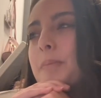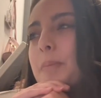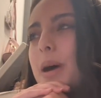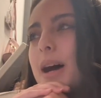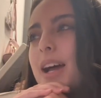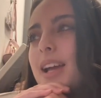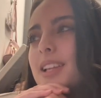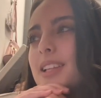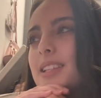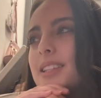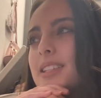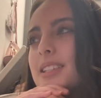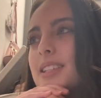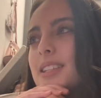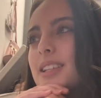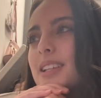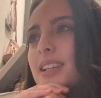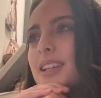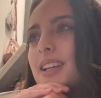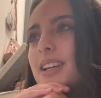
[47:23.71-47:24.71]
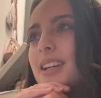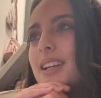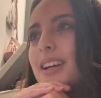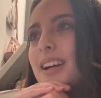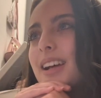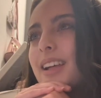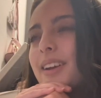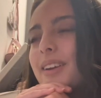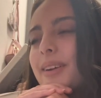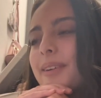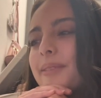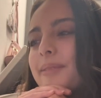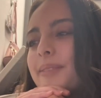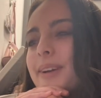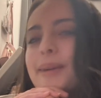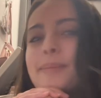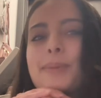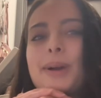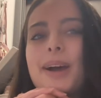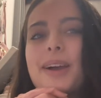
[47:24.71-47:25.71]
But, I don't know,
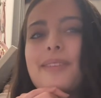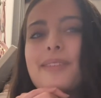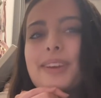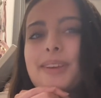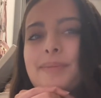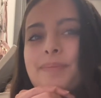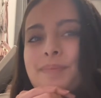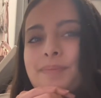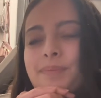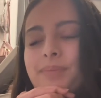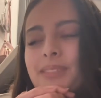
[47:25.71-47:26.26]
I'm proud of it.